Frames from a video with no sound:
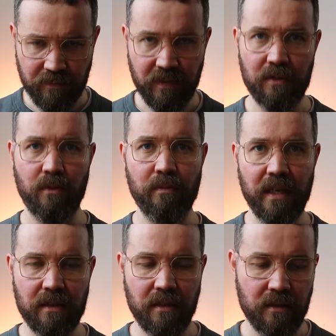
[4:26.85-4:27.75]
That's what
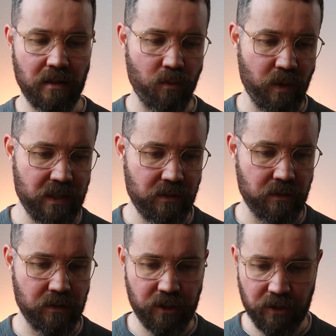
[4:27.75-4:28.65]
makes this a
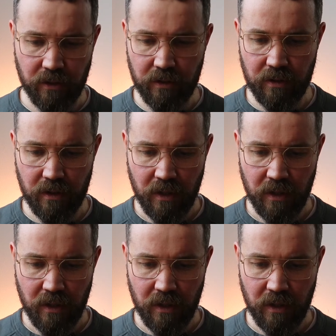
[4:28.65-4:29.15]
Western shirt.